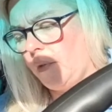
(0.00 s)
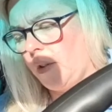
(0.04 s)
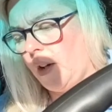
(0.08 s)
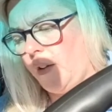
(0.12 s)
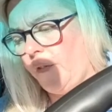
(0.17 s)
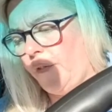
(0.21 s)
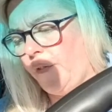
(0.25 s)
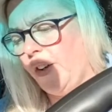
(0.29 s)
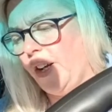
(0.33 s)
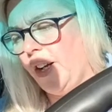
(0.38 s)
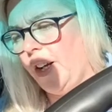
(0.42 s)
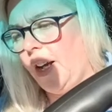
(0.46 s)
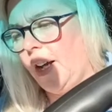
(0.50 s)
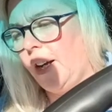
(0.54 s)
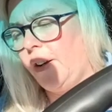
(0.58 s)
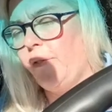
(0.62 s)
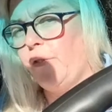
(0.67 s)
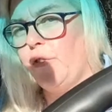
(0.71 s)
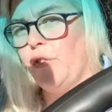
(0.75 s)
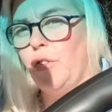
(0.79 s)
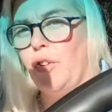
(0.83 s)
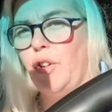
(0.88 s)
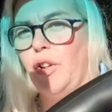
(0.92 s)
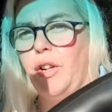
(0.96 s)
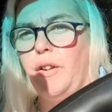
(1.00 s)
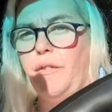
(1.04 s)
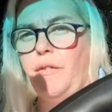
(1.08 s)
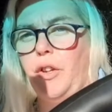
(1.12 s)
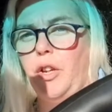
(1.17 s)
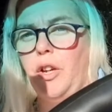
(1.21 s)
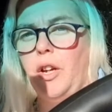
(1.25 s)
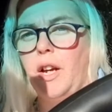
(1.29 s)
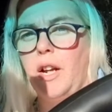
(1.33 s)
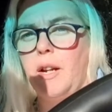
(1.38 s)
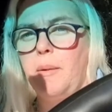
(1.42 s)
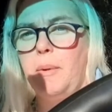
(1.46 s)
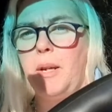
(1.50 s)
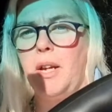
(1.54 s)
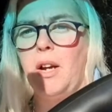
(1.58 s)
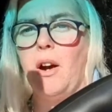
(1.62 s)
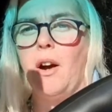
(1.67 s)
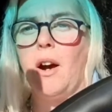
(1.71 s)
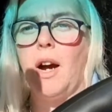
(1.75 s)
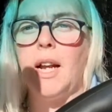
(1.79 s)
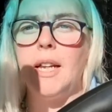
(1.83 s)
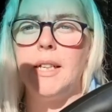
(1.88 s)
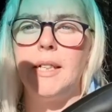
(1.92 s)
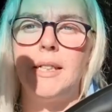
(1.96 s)
I feel like for a lot of you, you're going to be
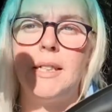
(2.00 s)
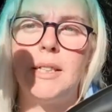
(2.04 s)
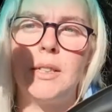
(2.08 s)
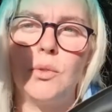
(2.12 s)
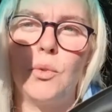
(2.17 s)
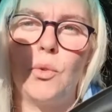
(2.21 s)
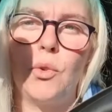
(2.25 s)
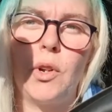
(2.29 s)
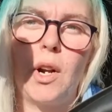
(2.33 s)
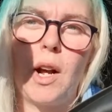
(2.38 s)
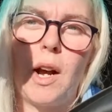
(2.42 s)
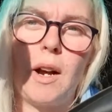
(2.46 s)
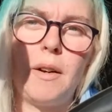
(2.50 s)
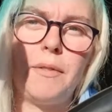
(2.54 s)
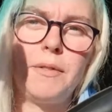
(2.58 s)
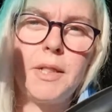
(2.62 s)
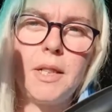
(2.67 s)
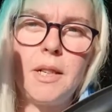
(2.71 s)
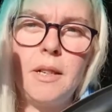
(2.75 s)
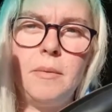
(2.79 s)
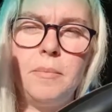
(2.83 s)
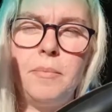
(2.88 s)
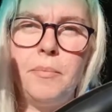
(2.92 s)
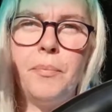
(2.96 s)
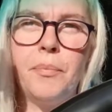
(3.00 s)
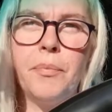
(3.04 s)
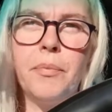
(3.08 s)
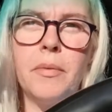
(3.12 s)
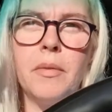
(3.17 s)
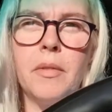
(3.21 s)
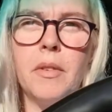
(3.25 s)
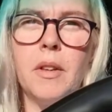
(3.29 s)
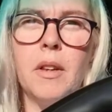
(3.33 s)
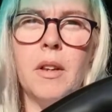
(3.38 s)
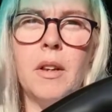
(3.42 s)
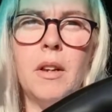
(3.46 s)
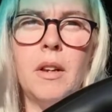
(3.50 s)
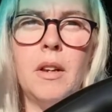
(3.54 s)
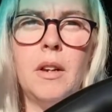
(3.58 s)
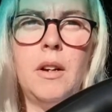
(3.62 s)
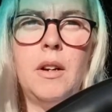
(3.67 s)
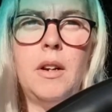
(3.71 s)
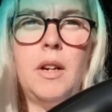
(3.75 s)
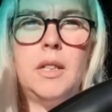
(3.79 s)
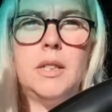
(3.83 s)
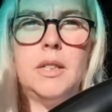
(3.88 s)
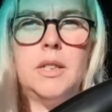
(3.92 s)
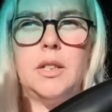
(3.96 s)
highly sought after.
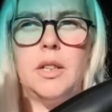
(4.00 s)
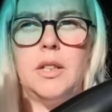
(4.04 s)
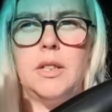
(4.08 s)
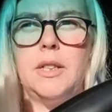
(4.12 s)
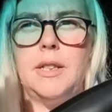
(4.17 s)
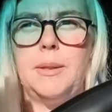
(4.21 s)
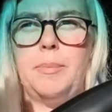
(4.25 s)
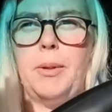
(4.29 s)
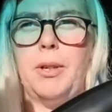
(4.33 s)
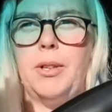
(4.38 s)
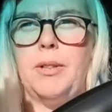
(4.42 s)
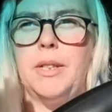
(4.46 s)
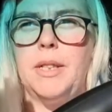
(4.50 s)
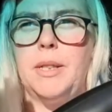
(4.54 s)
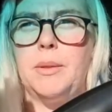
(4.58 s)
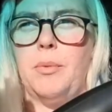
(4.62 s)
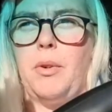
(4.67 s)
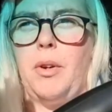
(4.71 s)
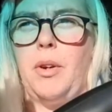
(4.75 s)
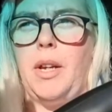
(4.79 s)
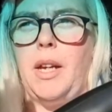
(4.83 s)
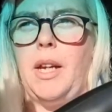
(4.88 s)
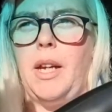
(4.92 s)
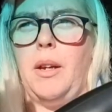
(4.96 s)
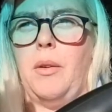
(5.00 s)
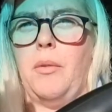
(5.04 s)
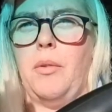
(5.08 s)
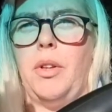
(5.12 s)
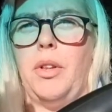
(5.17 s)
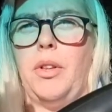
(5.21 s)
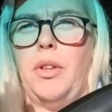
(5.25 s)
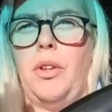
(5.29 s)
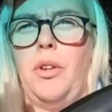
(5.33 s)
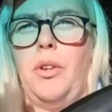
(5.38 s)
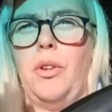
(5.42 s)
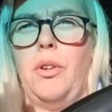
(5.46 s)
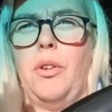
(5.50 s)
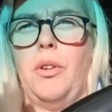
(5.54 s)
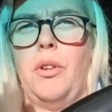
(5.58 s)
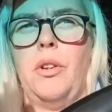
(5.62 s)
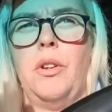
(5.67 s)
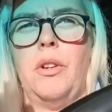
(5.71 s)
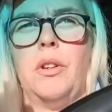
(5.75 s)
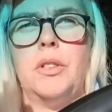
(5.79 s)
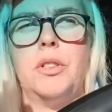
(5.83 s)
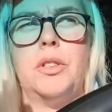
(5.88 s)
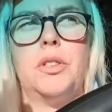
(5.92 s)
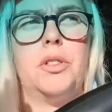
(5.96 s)
And so Spirit's working with you
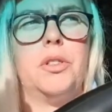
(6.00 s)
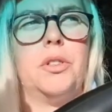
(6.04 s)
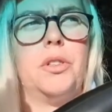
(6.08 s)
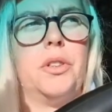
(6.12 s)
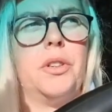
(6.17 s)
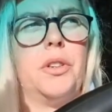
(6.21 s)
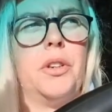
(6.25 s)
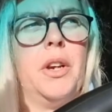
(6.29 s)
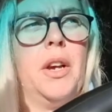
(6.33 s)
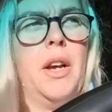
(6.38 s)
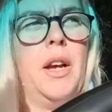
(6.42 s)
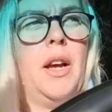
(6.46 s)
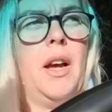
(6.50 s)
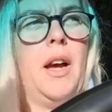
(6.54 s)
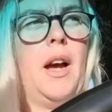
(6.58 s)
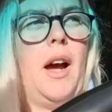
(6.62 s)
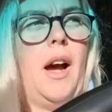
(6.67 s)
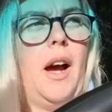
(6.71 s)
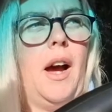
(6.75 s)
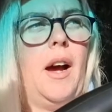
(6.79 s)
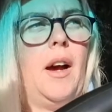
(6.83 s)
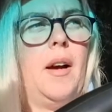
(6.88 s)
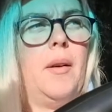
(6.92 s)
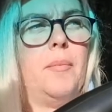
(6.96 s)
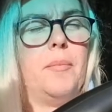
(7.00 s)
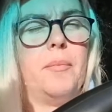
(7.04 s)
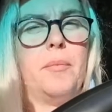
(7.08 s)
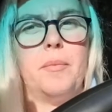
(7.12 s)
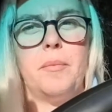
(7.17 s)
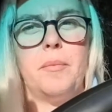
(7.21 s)
to have